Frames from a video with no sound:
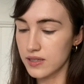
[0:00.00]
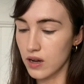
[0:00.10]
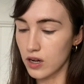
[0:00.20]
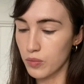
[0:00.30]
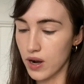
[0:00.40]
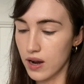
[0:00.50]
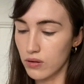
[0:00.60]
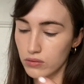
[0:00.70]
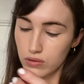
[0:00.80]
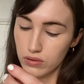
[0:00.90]
it's dark
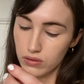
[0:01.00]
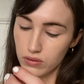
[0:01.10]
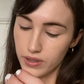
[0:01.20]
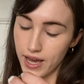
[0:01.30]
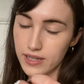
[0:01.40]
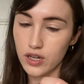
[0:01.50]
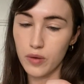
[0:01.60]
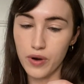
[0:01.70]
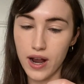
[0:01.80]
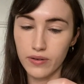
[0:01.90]
brown. Yeah,
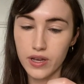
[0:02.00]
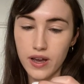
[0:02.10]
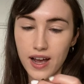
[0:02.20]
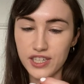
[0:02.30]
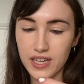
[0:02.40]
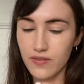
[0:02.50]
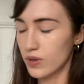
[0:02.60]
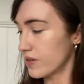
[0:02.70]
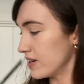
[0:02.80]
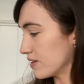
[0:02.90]
dark brown. I actually have
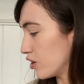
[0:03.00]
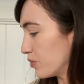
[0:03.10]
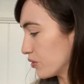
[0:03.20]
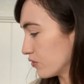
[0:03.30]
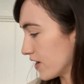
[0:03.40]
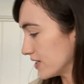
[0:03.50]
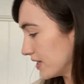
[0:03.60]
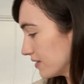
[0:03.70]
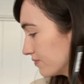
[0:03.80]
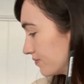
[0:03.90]
one of these open
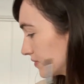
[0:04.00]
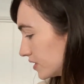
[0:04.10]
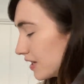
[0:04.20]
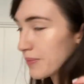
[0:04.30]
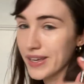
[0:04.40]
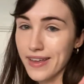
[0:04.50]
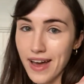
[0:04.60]
already, so let me get